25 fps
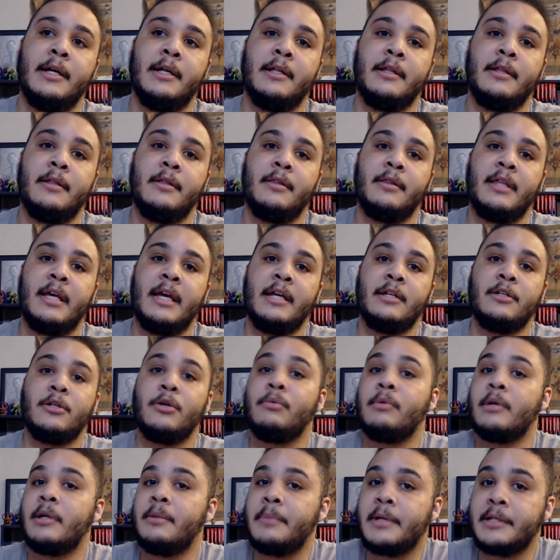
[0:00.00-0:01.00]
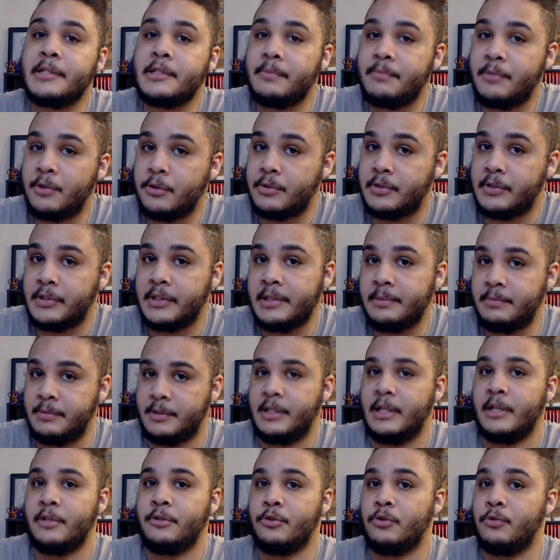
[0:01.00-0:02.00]
they don't want to mess up their sleep
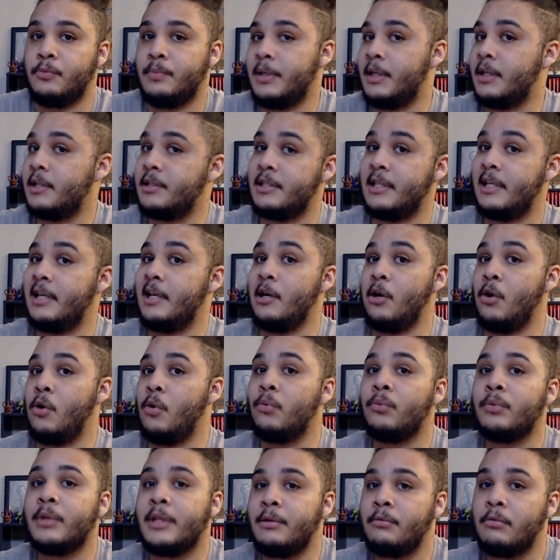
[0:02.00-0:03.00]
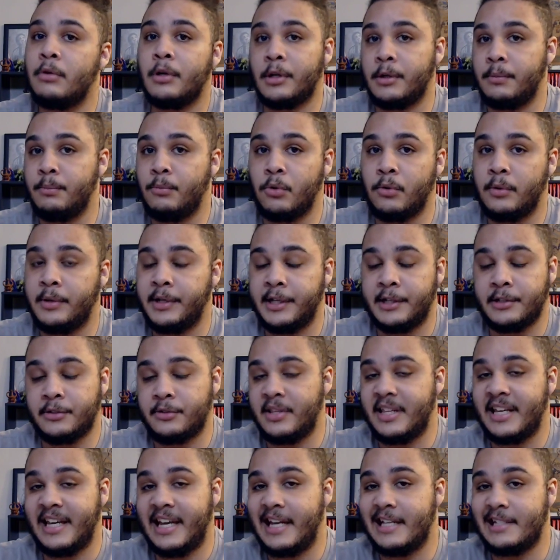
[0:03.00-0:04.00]
schedule because they only work mornings, so
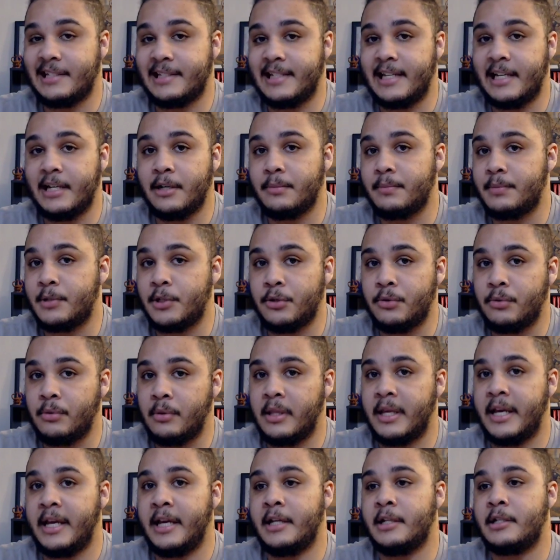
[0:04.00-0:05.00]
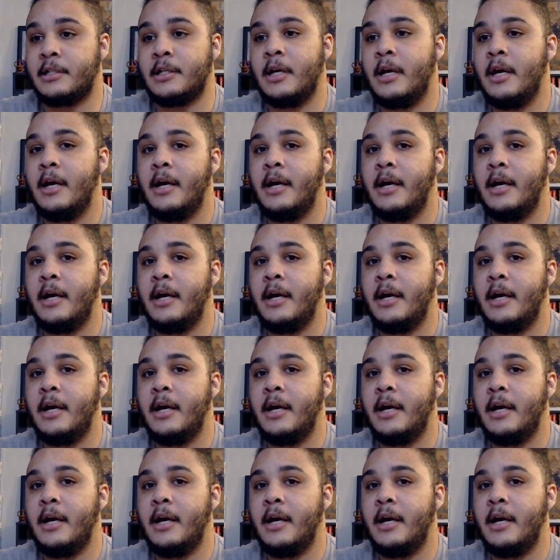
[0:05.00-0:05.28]
they can't stay up too late.